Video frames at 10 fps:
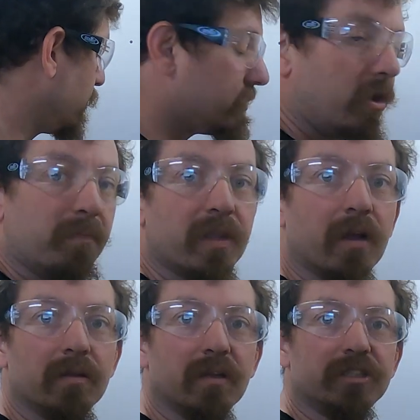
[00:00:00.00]
So
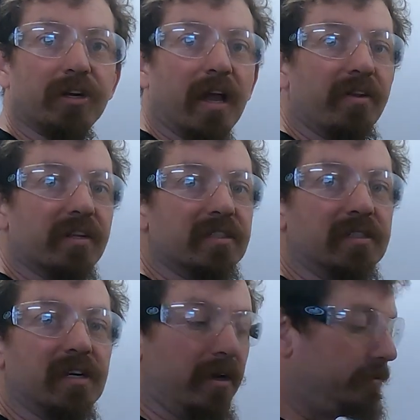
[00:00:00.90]
let's show you how this
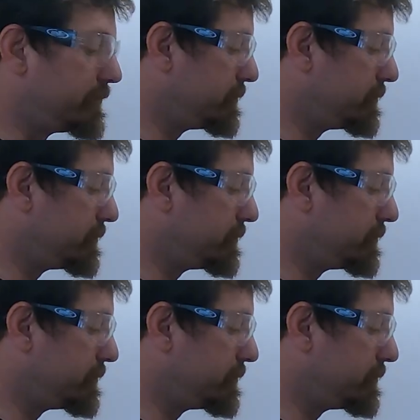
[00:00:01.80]
is done.